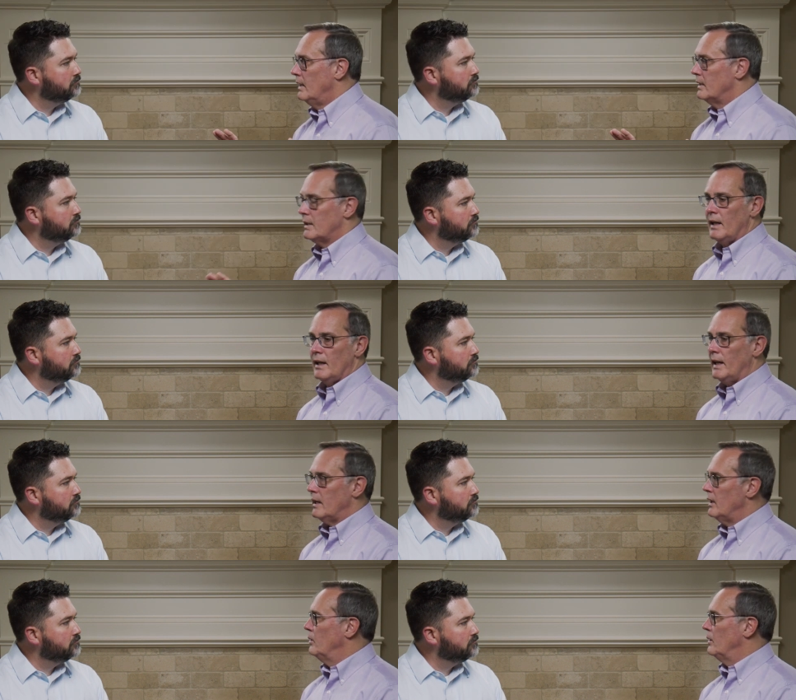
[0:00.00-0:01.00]
Speaker 1: It's kind of
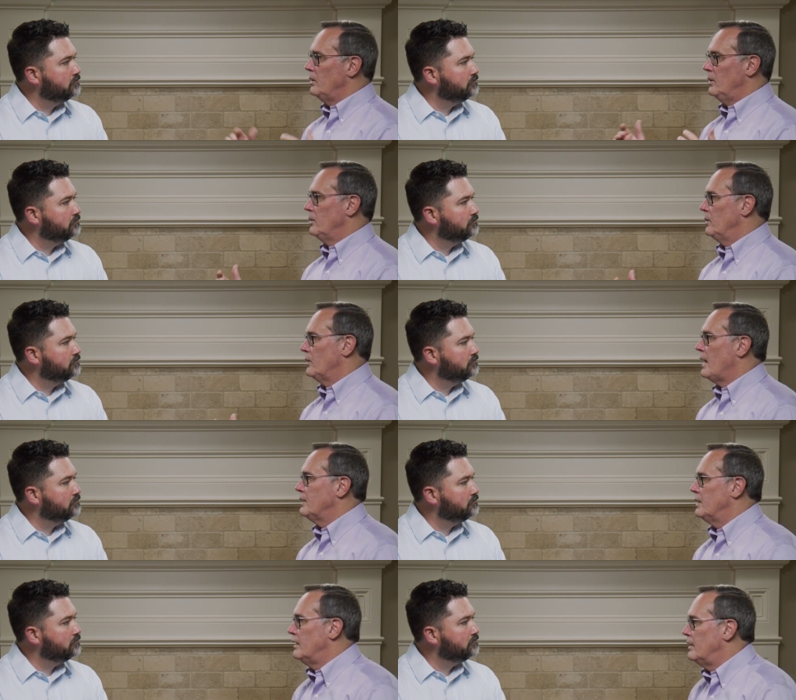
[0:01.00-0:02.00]
like you and, you, you and
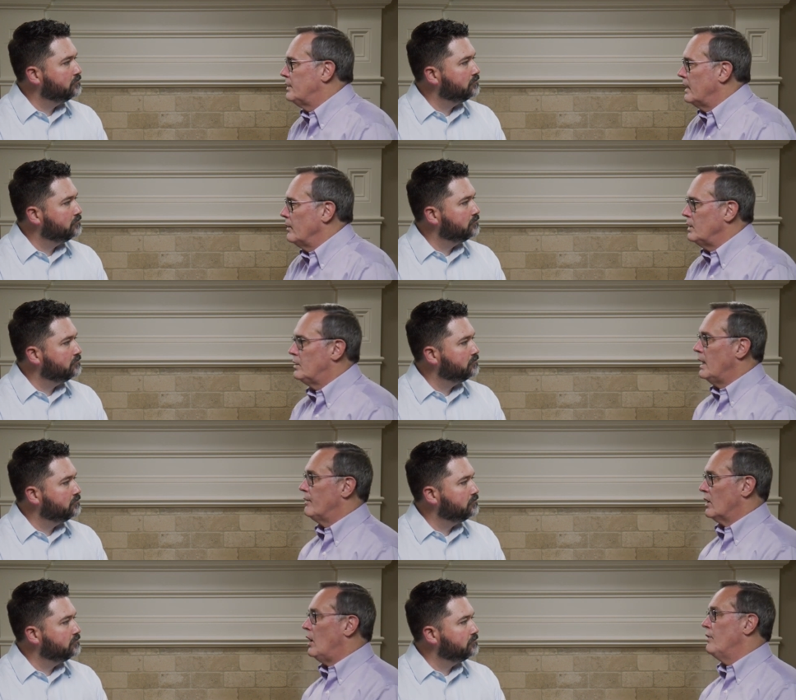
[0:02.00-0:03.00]
I sitting here saying we should
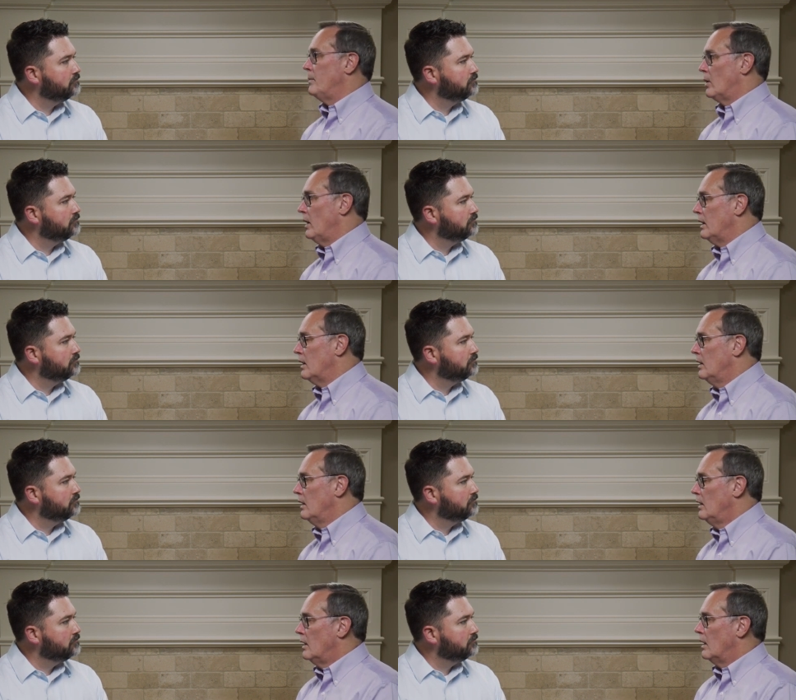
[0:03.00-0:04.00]
have a coffee break.
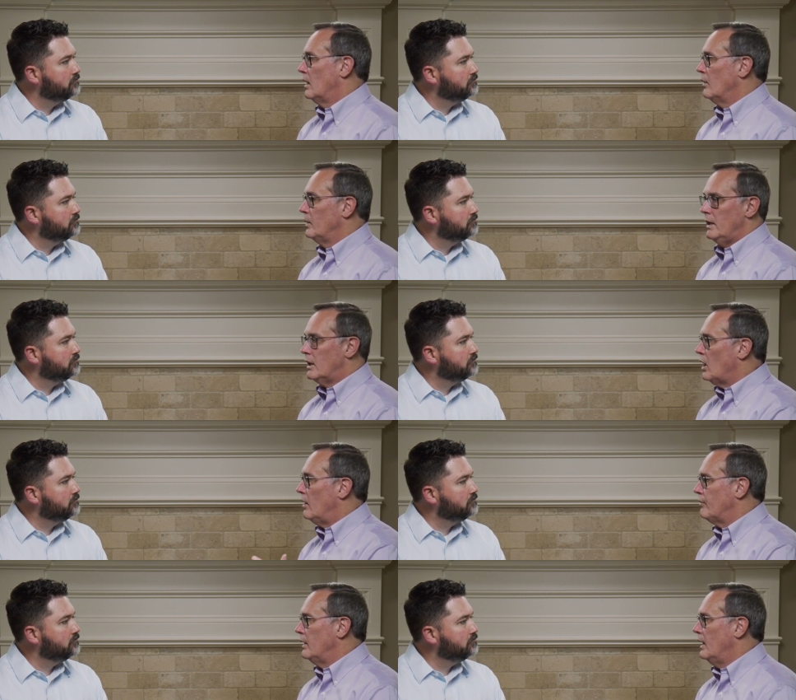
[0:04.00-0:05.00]
Uh, we need
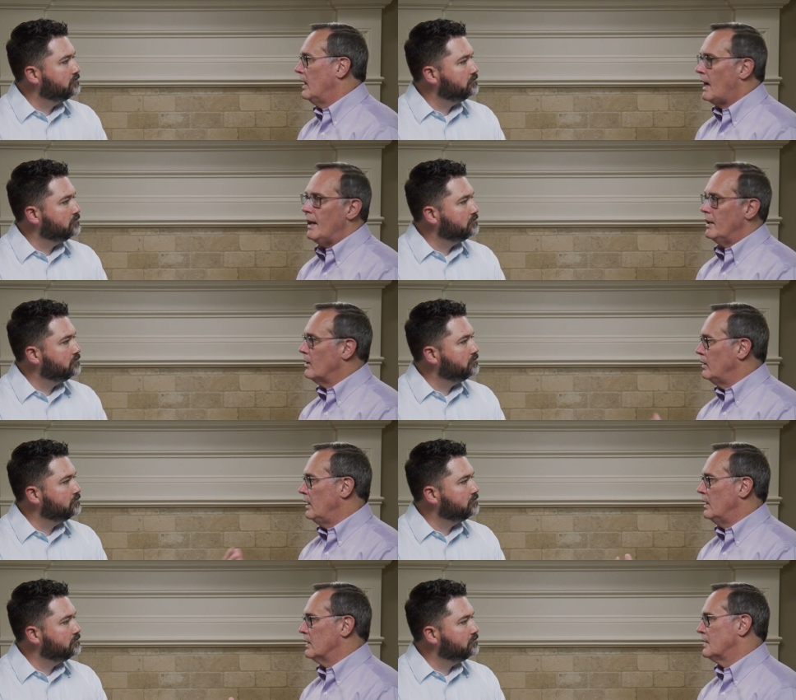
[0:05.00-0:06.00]
coffee, and I think we
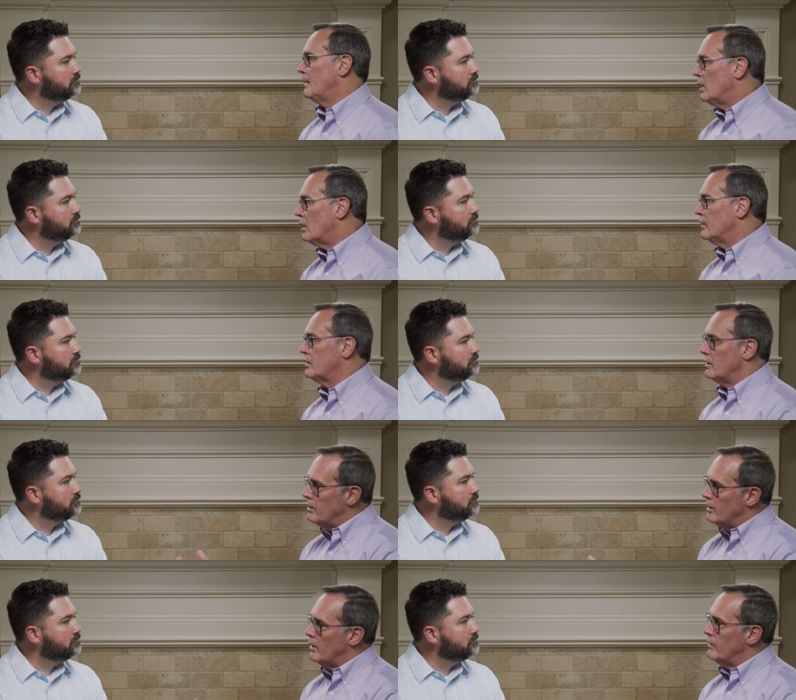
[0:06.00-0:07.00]
need it because I'm nervous, or
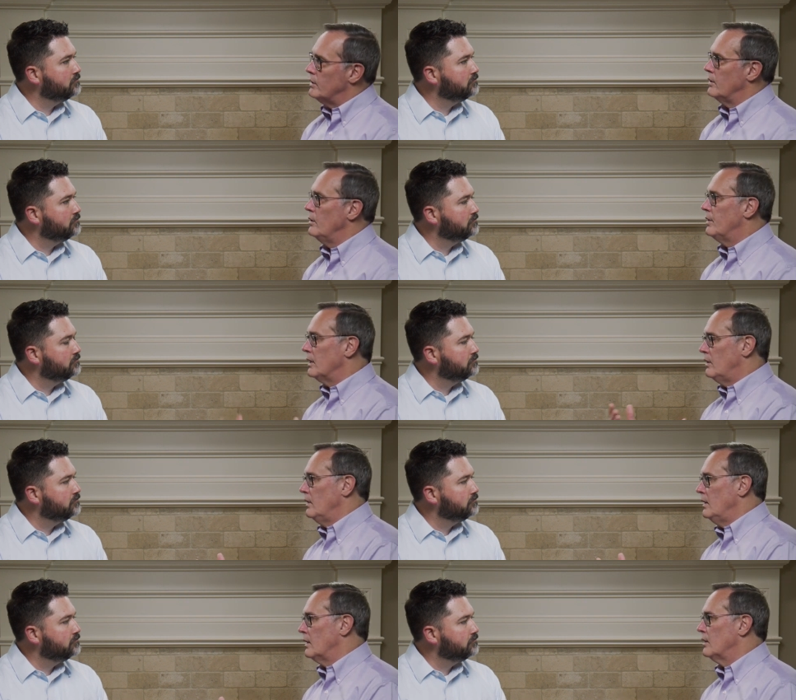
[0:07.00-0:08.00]
you're nervous, or you think you
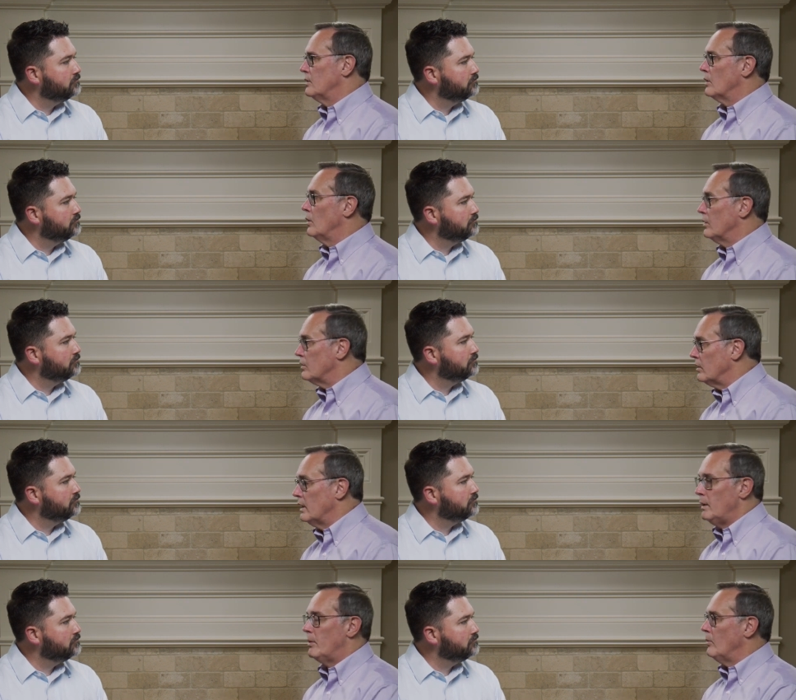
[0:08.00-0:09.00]
need it because you're going to
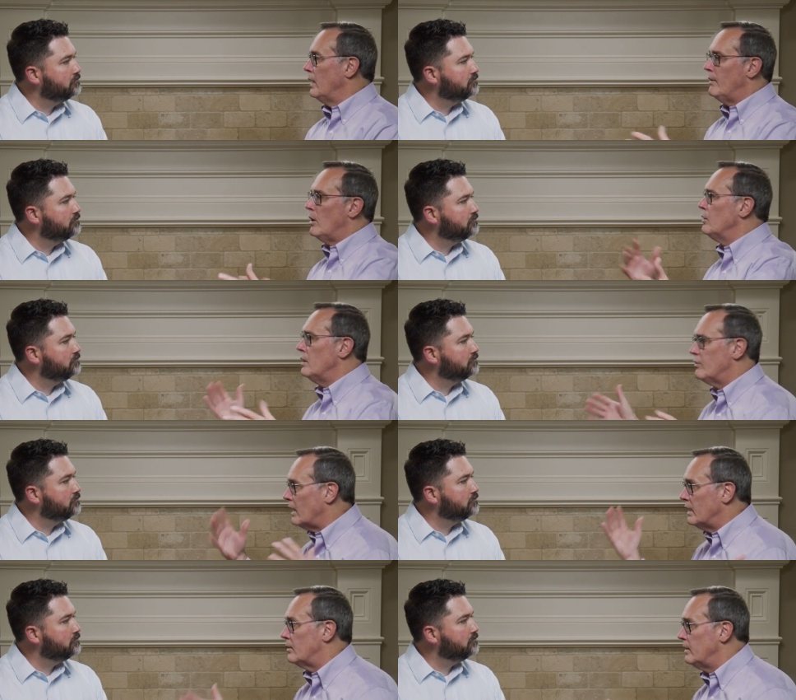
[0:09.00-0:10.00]
sleep, and we have all
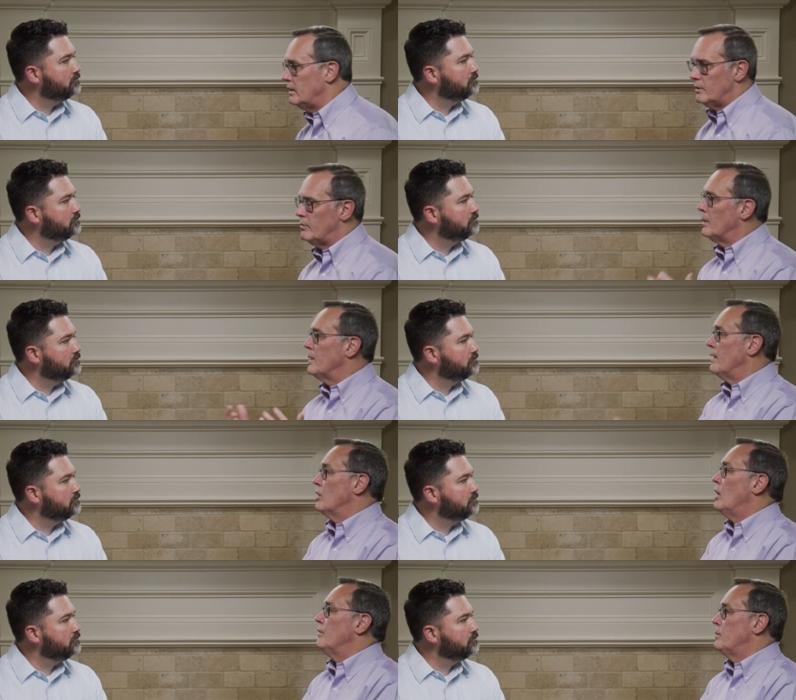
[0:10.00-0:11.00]
different kinds of reasons for why we
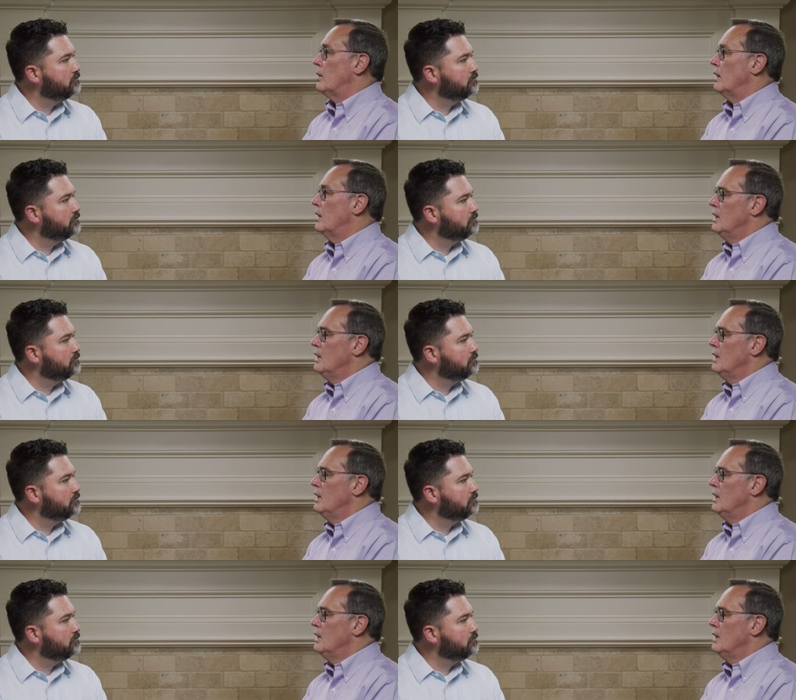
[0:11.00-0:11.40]
have a coffee break.